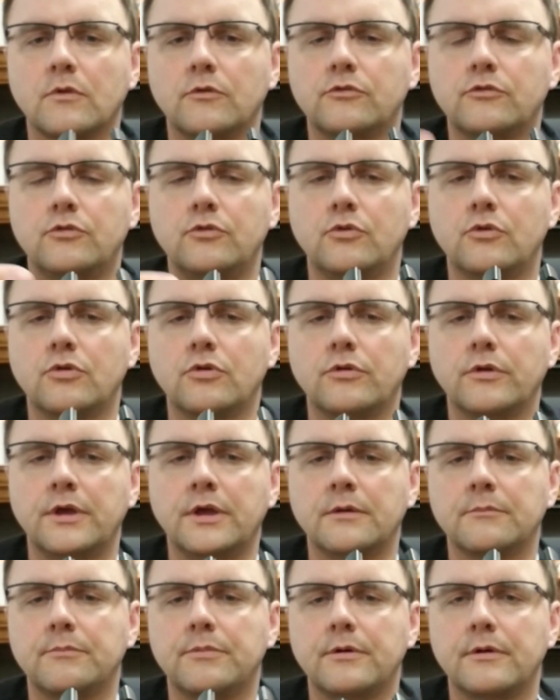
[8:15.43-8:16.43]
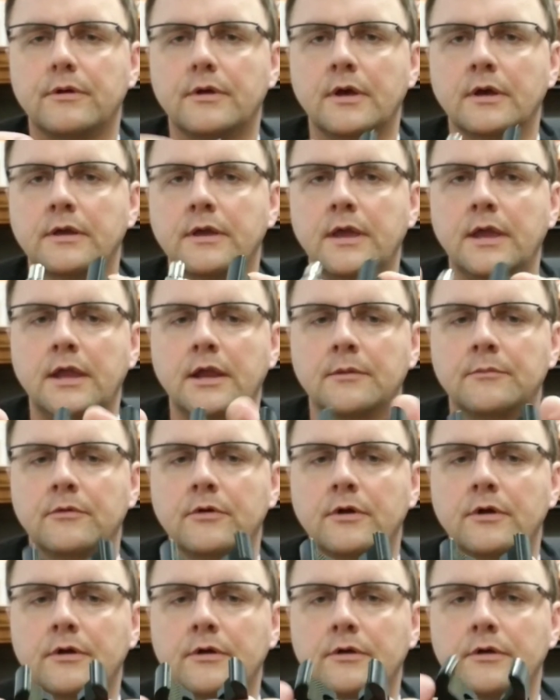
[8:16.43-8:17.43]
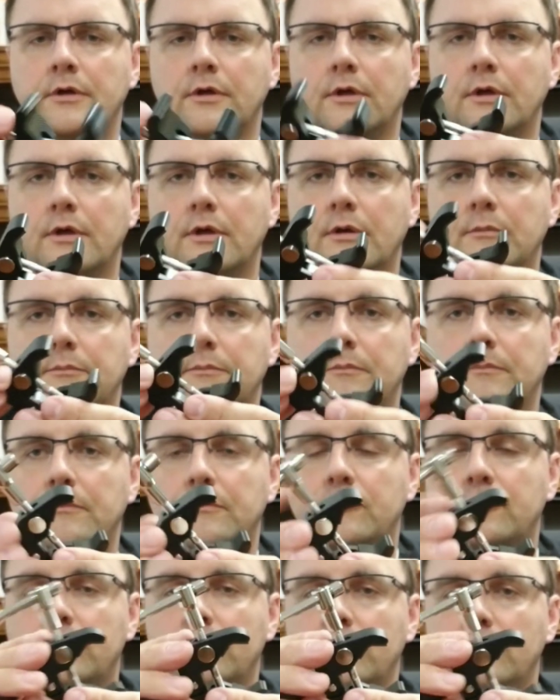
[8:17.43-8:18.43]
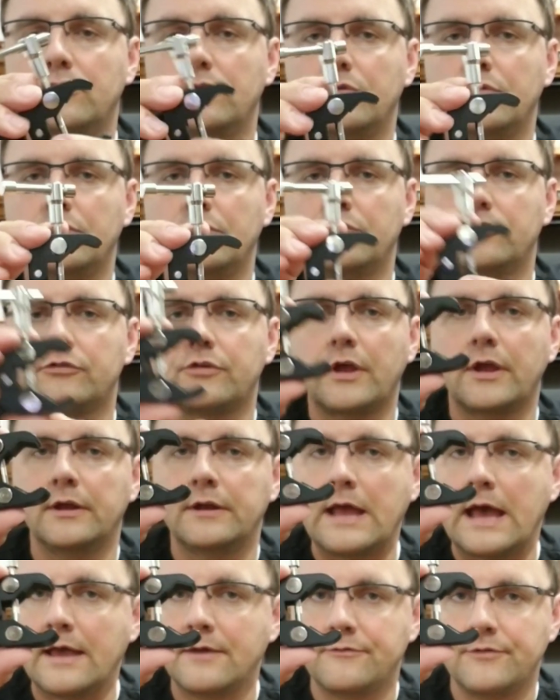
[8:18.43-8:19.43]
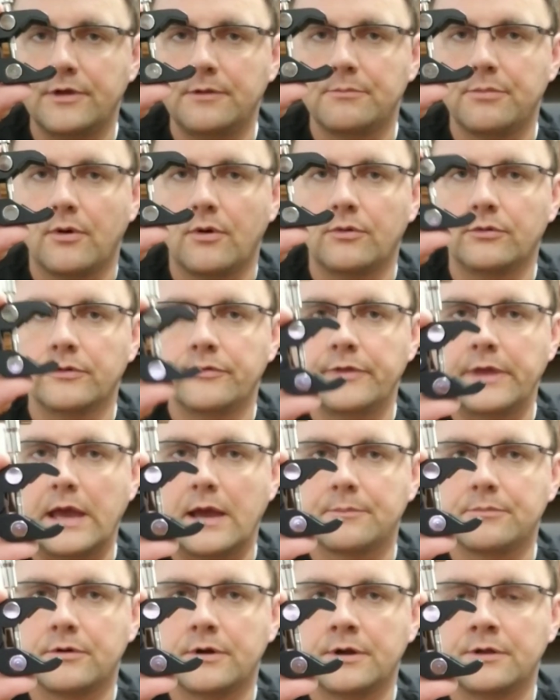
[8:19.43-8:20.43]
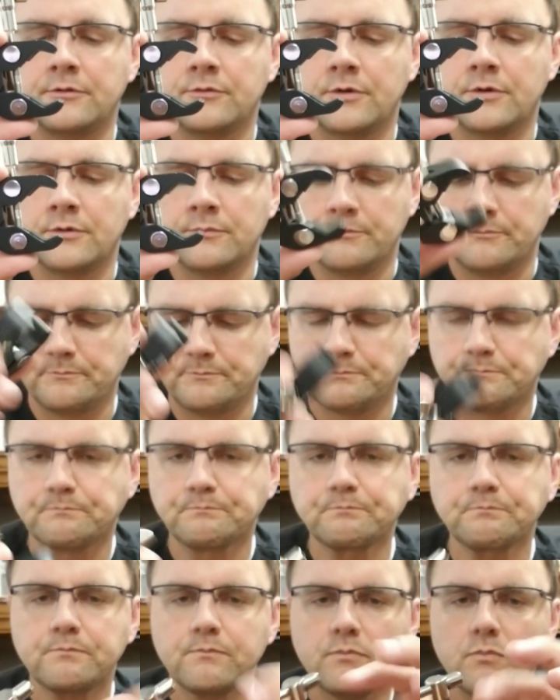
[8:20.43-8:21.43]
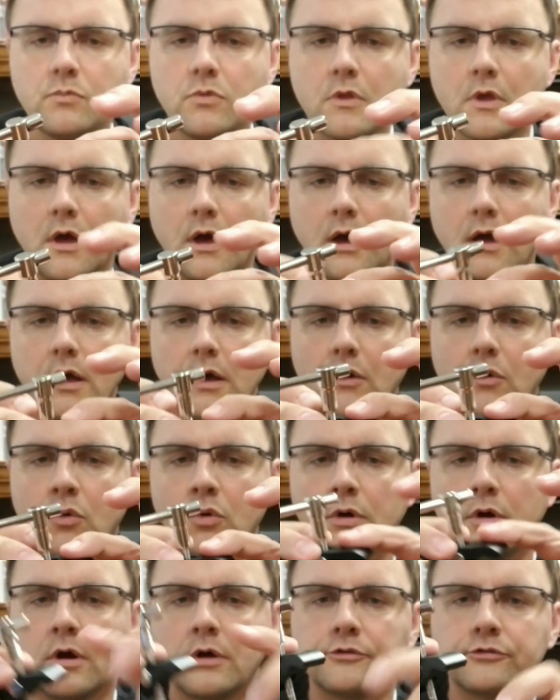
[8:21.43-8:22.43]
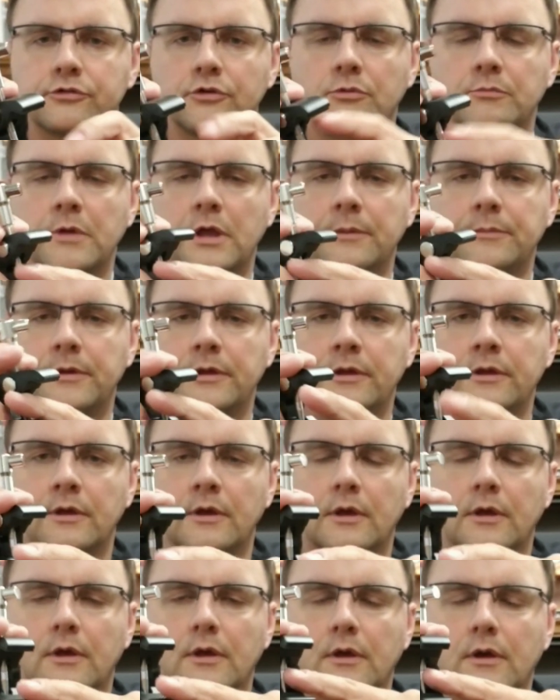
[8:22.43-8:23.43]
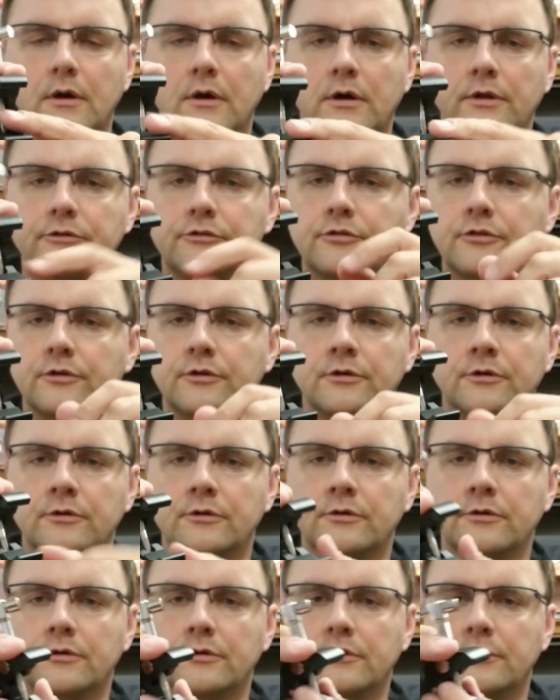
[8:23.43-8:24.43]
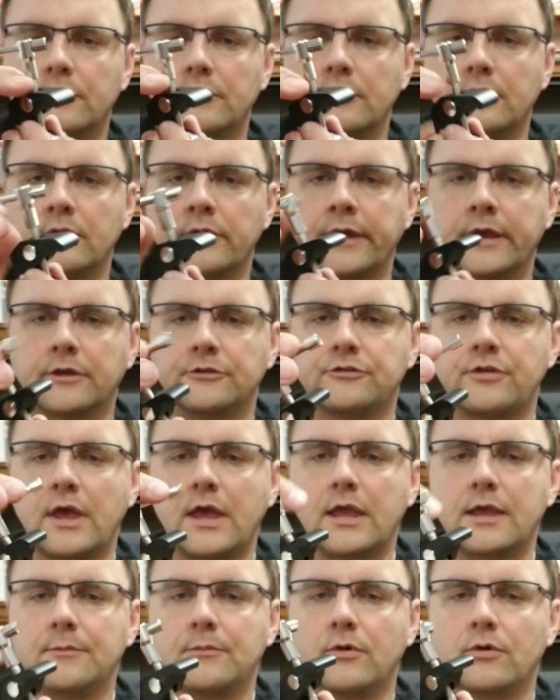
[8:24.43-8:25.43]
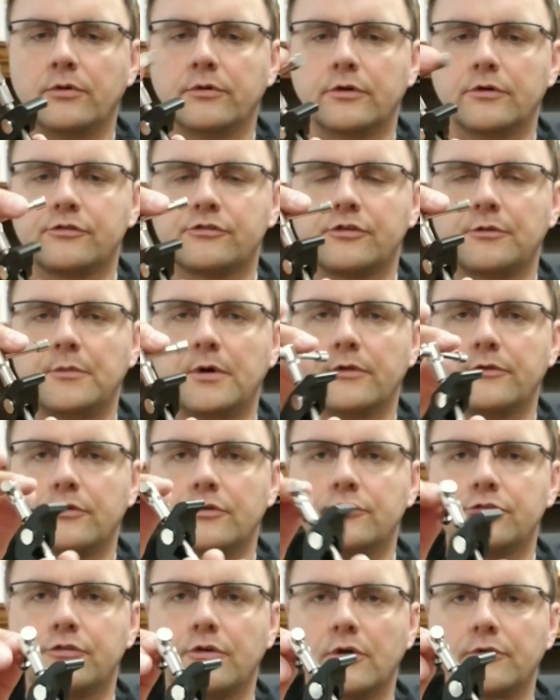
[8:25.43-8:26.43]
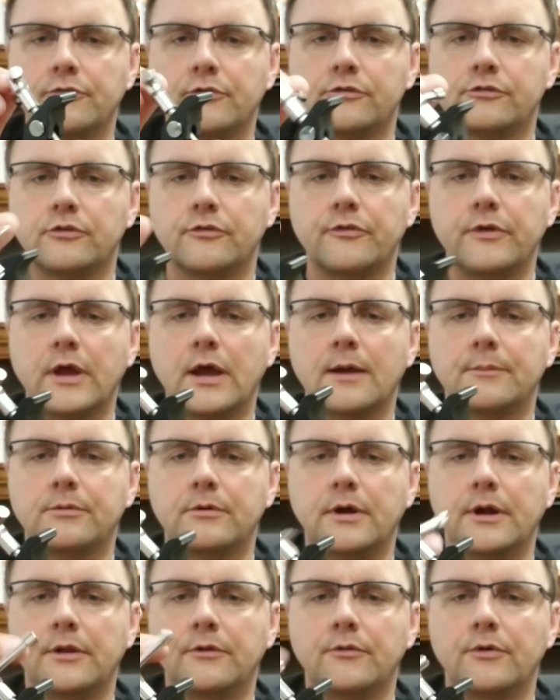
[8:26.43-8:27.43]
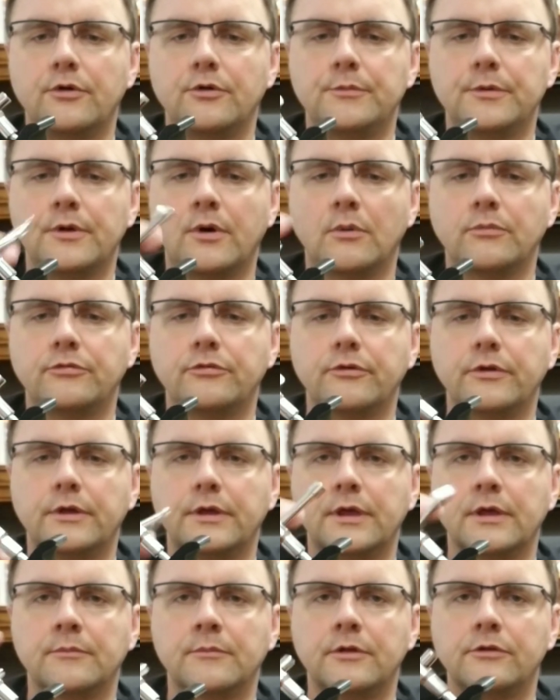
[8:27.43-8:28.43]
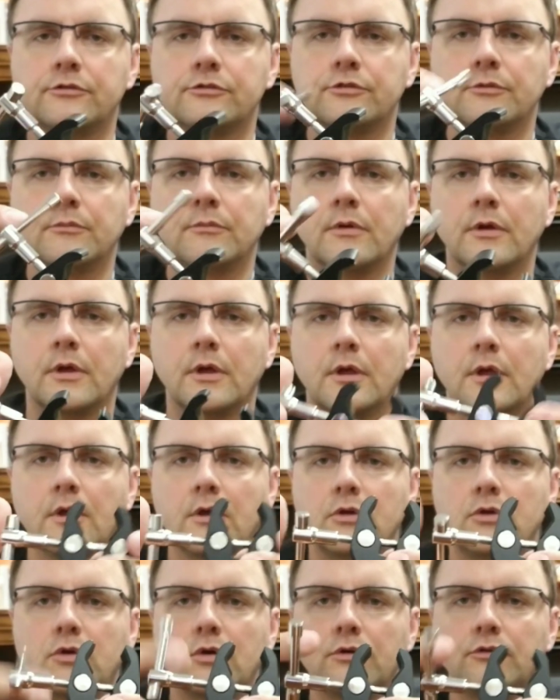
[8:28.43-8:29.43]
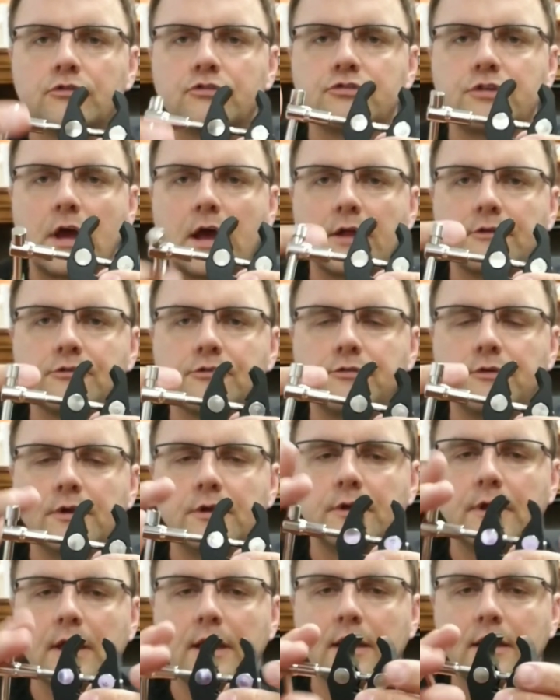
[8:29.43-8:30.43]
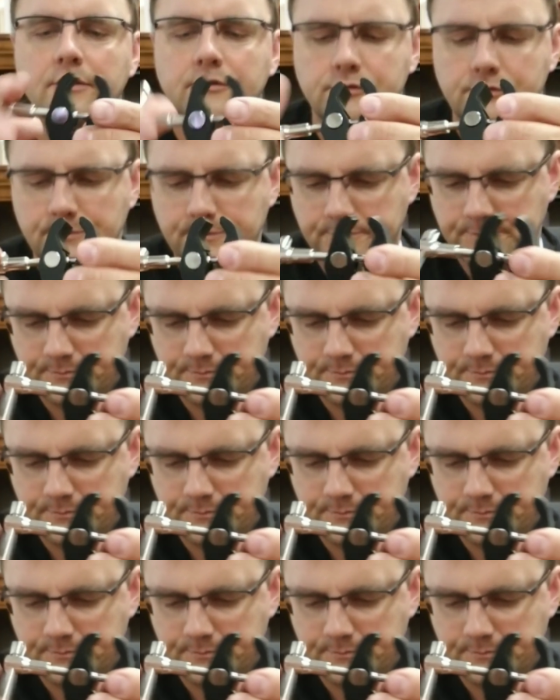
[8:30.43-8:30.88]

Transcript: to clamp a camera to, say, an IV pole in the operating room, or also maybe onto like a table or some other surface in the operating room, and hopefully get me some good shots for you guys.